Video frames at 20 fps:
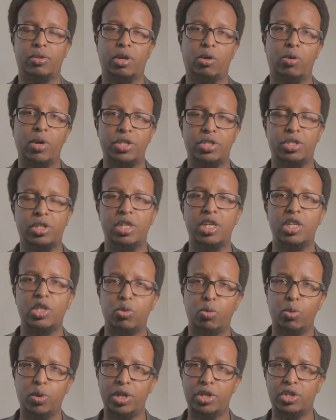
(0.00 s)
the question
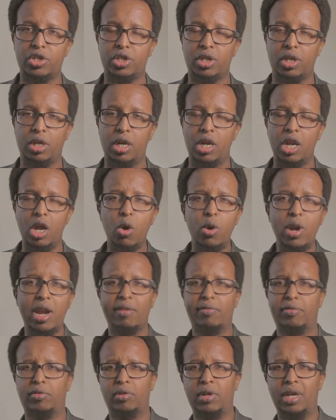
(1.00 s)
is which
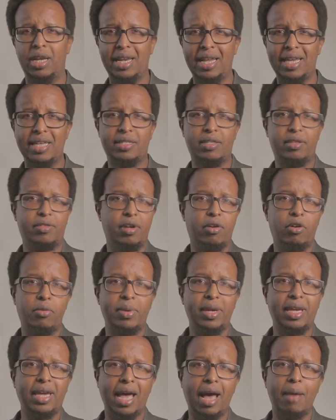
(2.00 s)
low-level laser
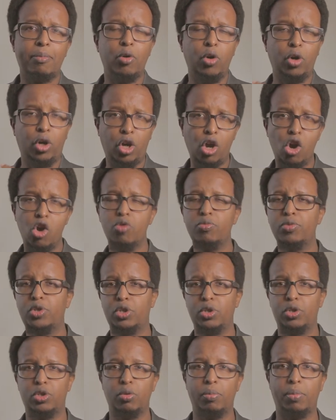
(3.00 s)
therapy cap or comb
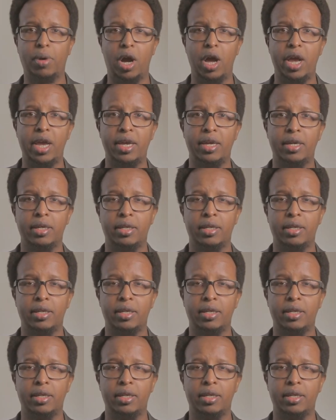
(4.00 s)
should you buy?